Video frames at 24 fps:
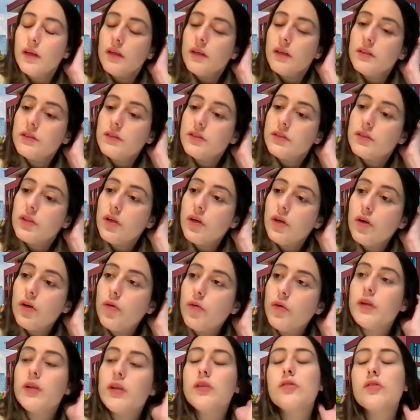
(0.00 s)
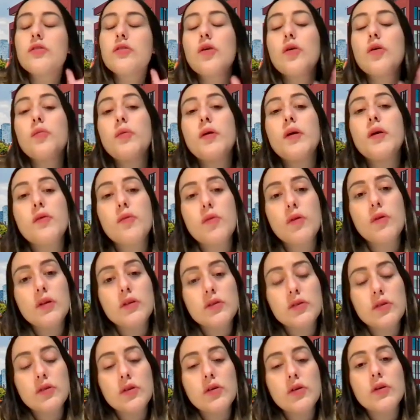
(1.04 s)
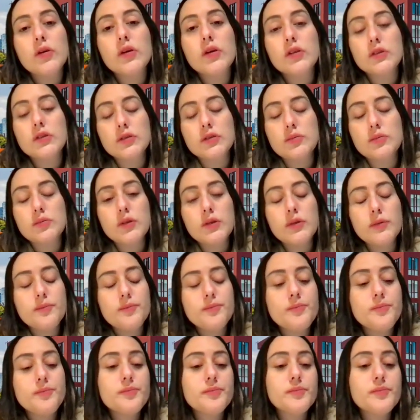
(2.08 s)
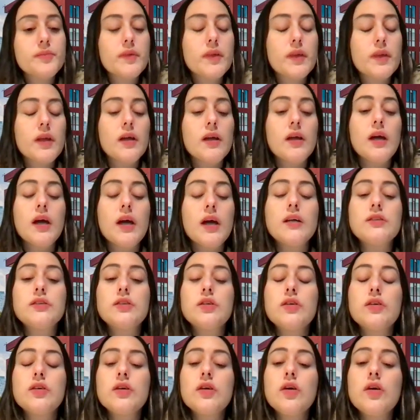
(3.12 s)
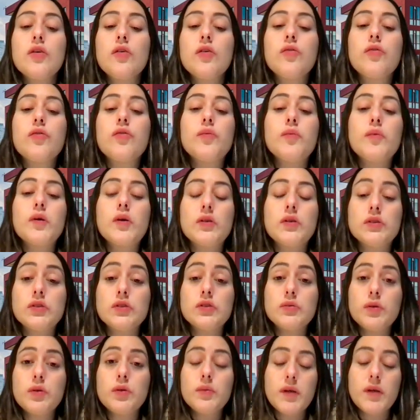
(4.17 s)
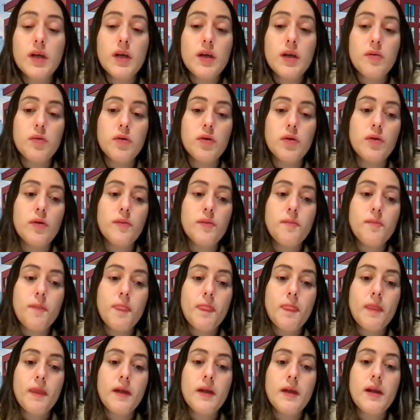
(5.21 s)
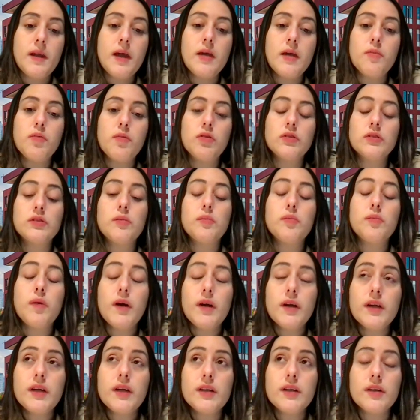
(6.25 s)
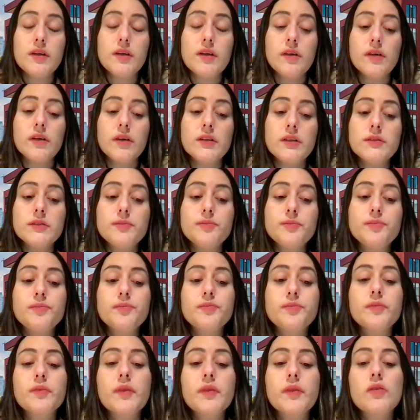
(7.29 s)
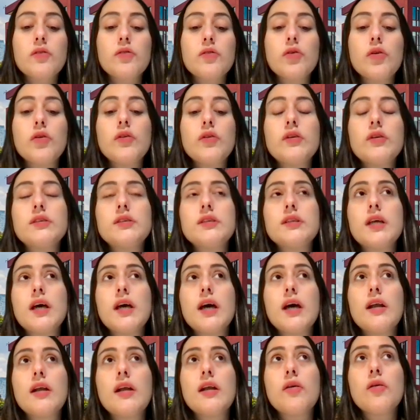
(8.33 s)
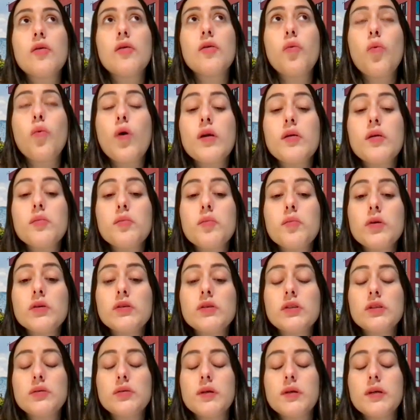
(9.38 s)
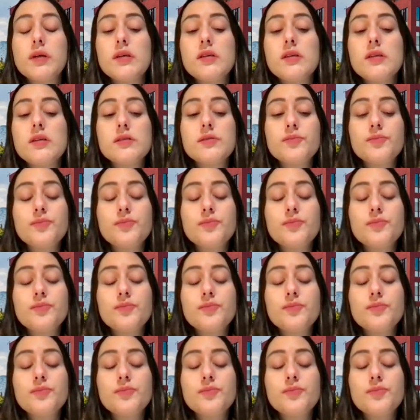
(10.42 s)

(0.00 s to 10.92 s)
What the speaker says: So we need to know very well to our customer. A study of consumer behavior enables the marketers to understand what motivates